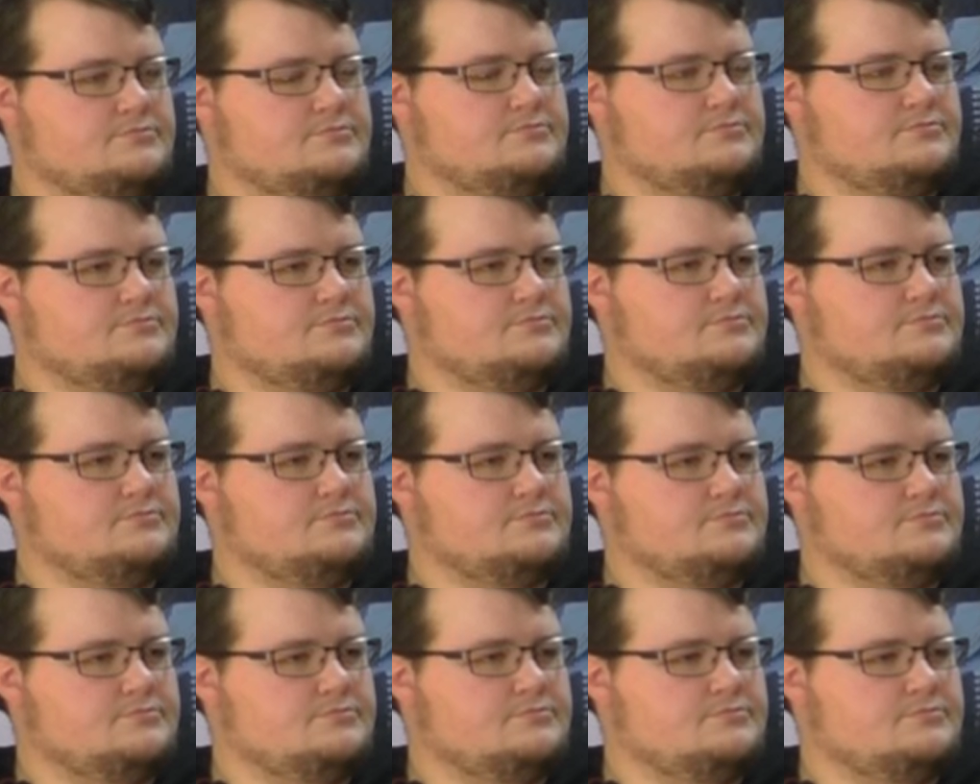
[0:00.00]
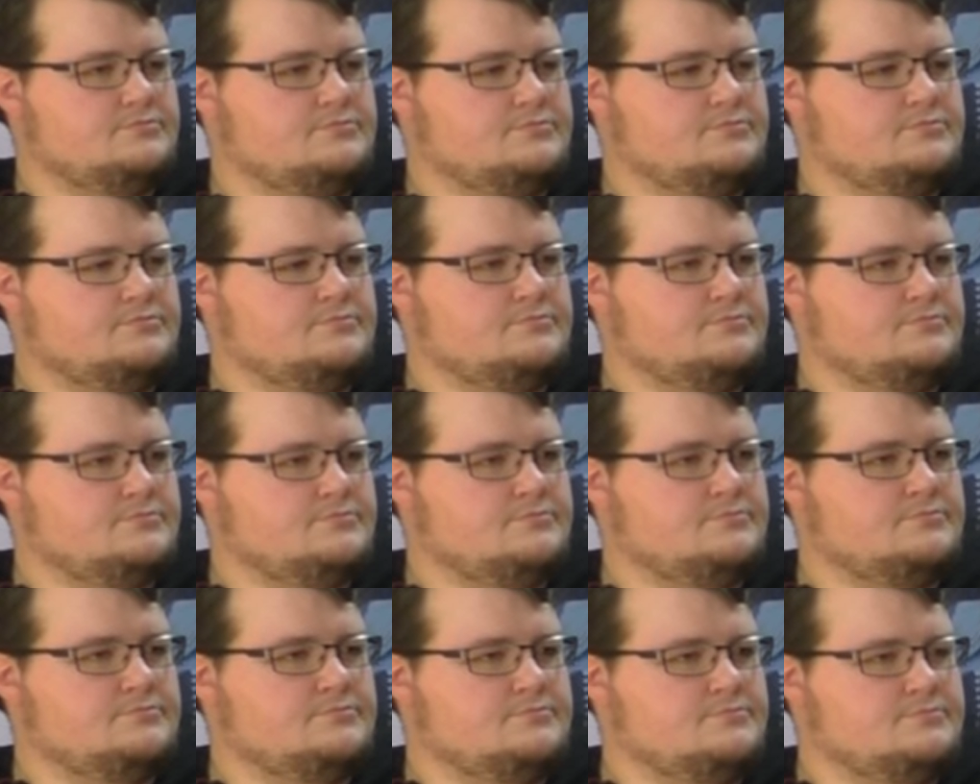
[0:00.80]

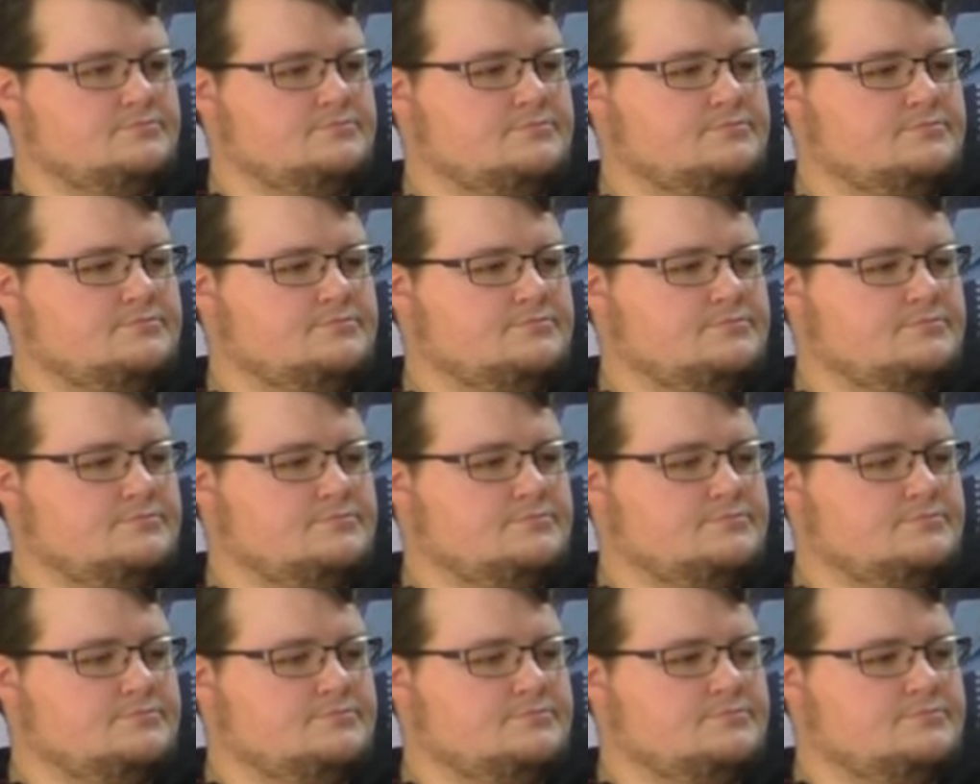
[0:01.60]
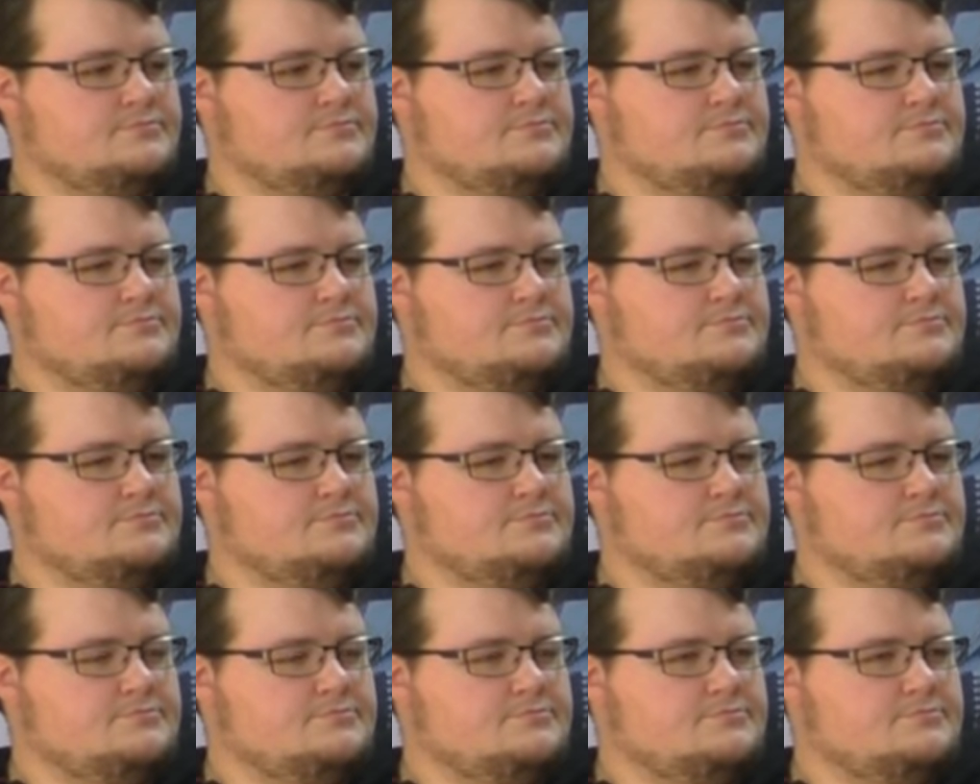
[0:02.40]

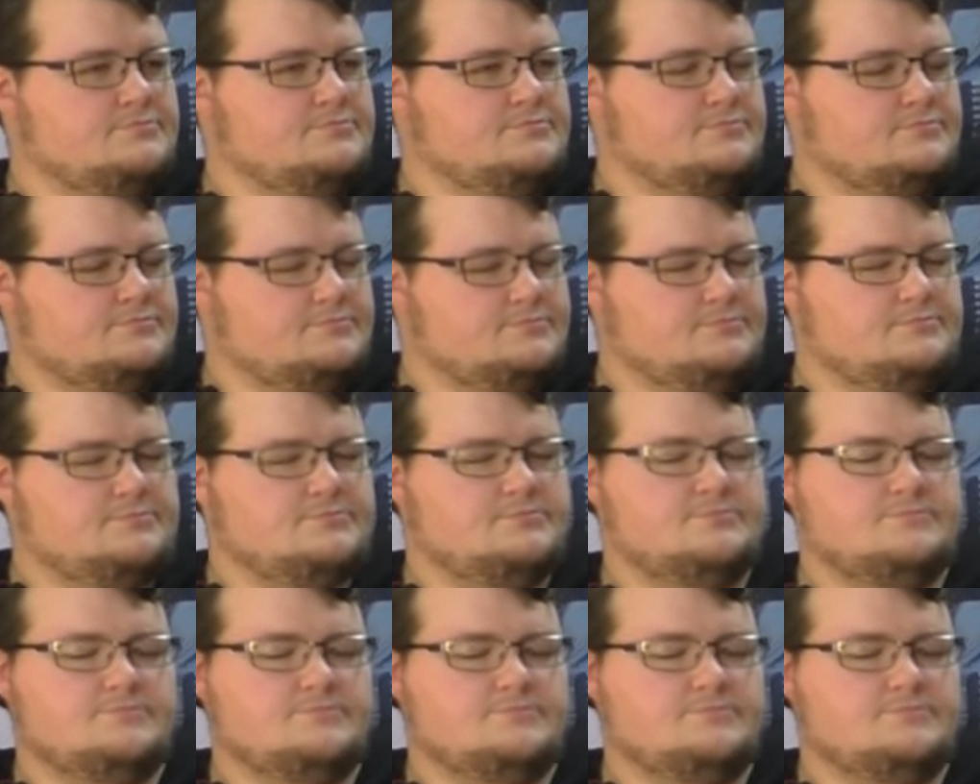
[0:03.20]
This person isn't speaking.